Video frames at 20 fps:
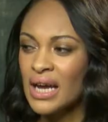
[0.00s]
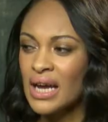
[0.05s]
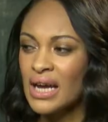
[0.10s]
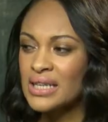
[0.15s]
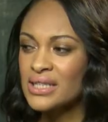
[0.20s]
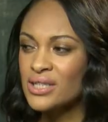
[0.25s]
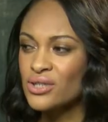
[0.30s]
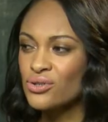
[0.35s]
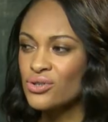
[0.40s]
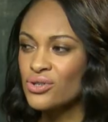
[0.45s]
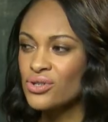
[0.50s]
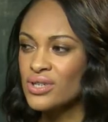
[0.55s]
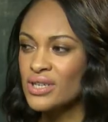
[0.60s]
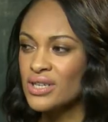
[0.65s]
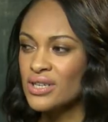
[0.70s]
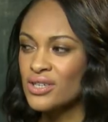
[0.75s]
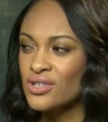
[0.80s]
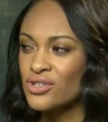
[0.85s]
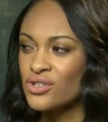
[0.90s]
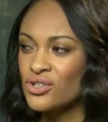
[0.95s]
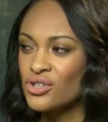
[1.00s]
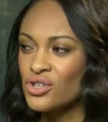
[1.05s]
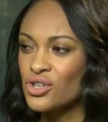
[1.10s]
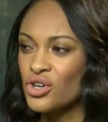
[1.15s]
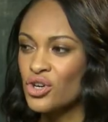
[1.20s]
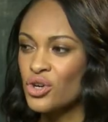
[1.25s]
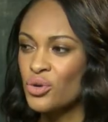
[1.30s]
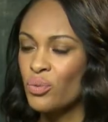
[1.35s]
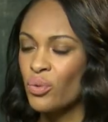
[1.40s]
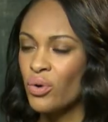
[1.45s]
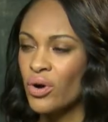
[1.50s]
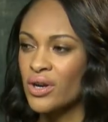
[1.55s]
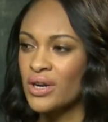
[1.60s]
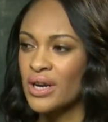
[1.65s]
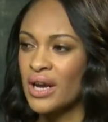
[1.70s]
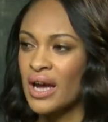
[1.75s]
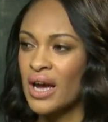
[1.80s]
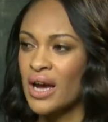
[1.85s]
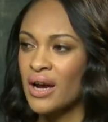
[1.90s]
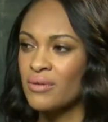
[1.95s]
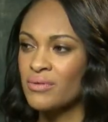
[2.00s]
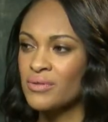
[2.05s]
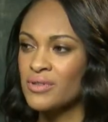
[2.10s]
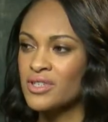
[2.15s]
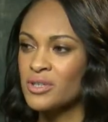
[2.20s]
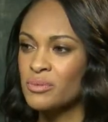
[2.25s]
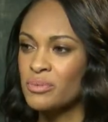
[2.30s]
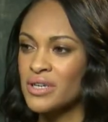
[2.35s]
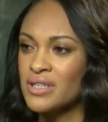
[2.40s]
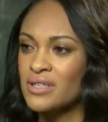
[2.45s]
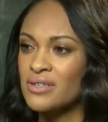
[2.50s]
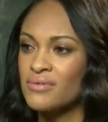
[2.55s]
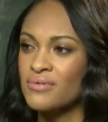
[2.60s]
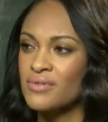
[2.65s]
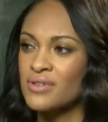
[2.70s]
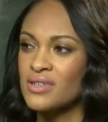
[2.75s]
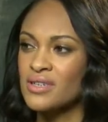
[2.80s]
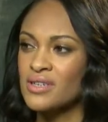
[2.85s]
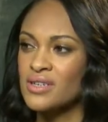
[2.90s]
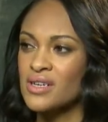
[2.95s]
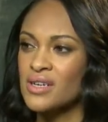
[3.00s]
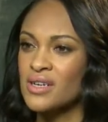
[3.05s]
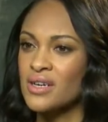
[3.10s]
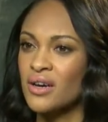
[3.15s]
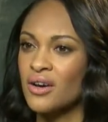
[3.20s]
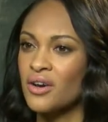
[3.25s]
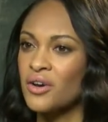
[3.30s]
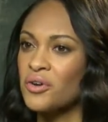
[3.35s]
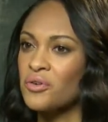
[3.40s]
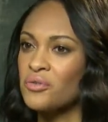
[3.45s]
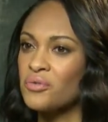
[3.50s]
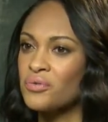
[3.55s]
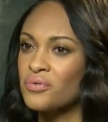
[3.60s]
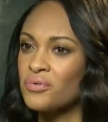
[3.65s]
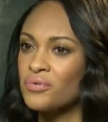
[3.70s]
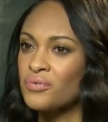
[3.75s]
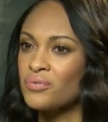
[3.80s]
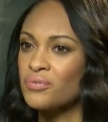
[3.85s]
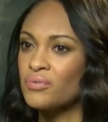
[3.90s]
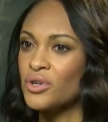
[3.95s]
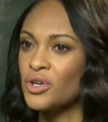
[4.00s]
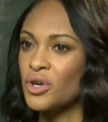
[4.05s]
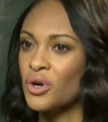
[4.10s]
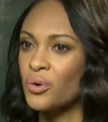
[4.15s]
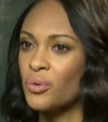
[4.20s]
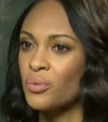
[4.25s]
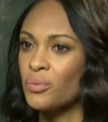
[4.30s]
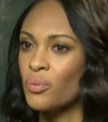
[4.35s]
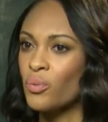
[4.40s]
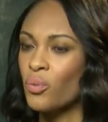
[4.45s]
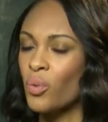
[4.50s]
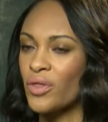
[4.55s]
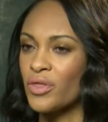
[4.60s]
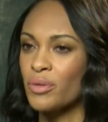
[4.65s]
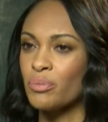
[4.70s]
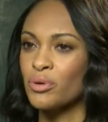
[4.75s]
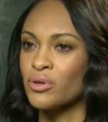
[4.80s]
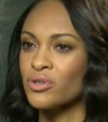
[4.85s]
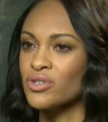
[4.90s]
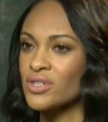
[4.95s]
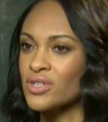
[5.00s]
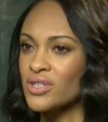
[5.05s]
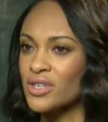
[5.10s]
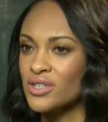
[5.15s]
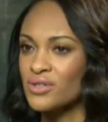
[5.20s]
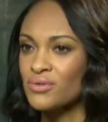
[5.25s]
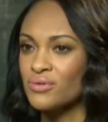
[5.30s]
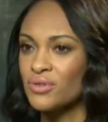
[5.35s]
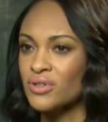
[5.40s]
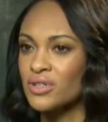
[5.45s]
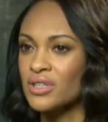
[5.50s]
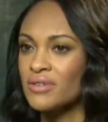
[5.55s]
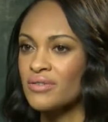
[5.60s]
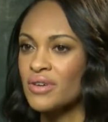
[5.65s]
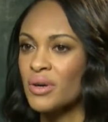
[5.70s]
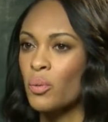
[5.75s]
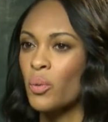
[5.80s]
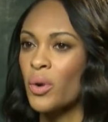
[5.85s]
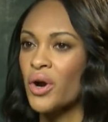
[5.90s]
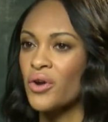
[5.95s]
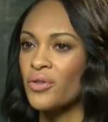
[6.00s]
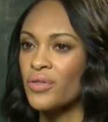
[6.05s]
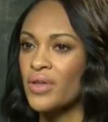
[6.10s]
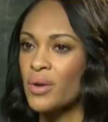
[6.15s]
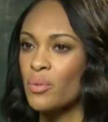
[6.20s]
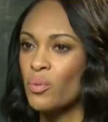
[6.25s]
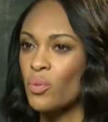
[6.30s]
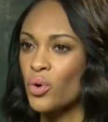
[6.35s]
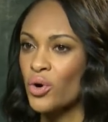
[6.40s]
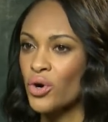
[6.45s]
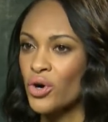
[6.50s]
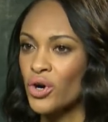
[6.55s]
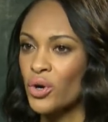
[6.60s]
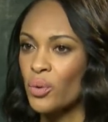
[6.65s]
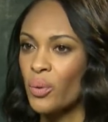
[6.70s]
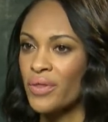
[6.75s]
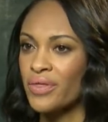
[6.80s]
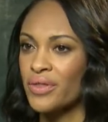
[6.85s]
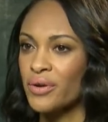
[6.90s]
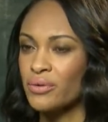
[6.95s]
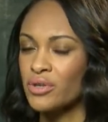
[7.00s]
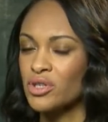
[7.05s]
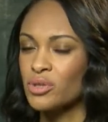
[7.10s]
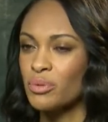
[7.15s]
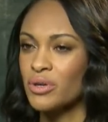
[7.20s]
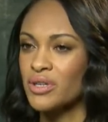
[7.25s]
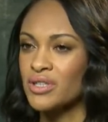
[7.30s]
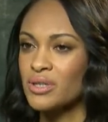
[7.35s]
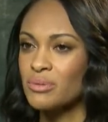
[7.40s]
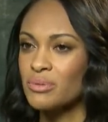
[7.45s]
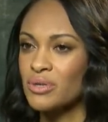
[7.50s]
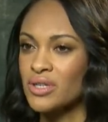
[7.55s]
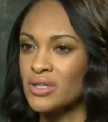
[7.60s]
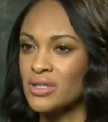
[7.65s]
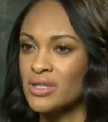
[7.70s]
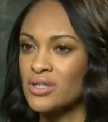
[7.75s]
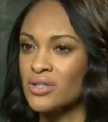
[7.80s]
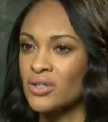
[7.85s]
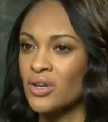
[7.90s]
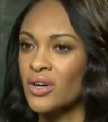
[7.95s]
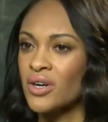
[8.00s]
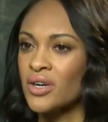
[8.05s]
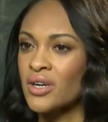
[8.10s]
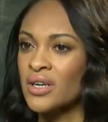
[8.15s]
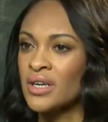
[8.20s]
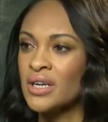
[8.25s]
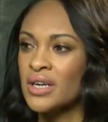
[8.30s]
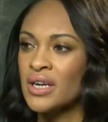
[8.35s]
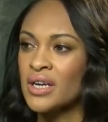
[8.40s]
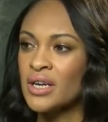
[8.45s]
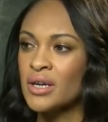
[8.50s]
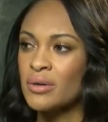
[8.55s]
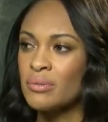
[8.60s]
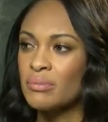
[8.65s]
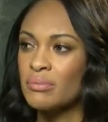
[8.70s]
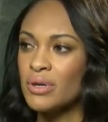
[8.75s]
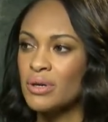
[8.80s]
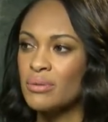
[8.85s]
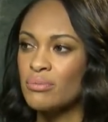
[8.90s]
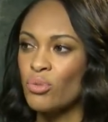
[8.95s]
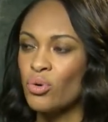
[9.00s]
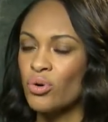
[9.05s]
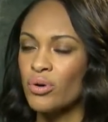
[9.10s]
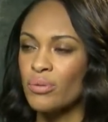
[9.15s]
It's interesting because, you know, you want to have the specificity of, you know, what the person does for a living, where they work, what their responsibilities are. But more